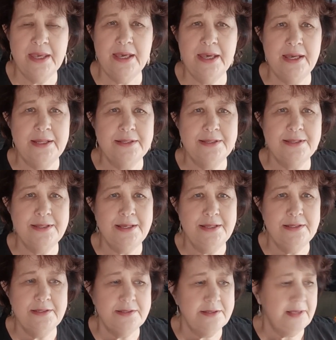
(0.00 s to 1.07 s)
And
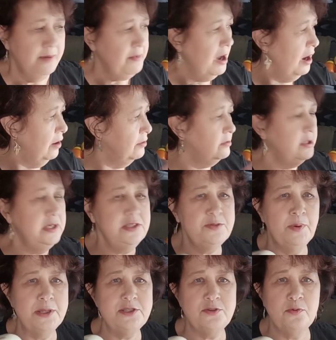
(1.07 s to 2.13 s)
then somehow these
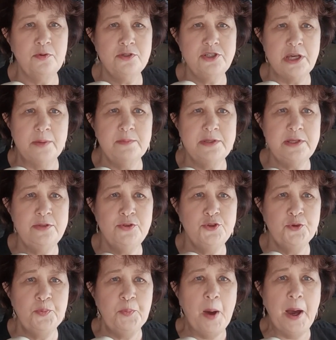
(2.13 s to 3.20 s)
ones all jumped into
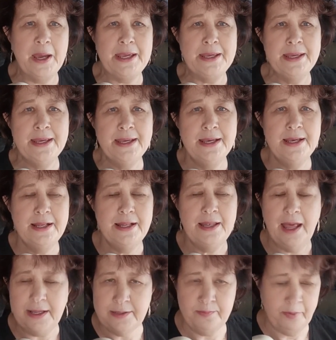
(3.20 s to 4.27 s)
my
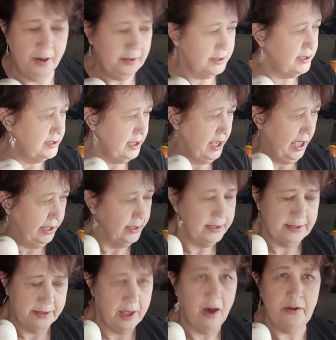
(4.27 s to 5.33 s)
light box, and
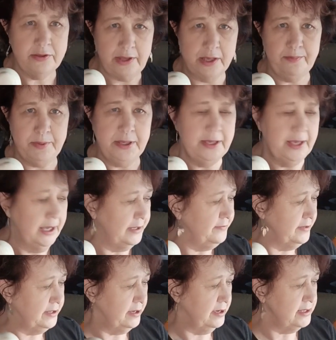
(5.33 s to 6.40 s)
now they're being
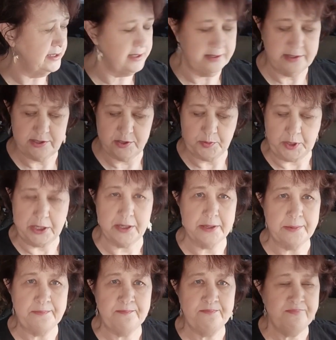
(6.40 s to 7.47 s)
advertised this week.
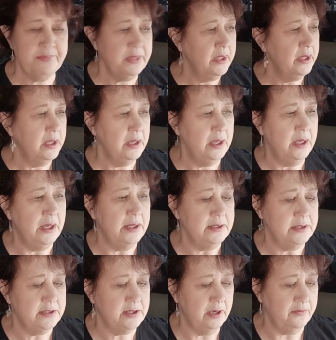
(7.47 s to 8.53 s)
And
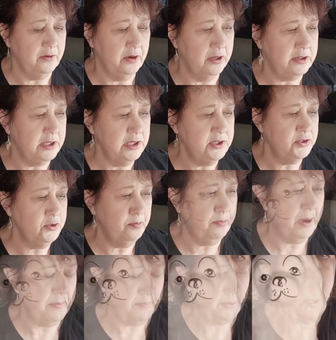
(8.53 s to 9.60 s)
so I've got these two
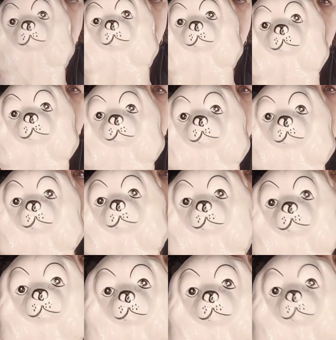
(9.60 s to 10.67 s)
puppies, right?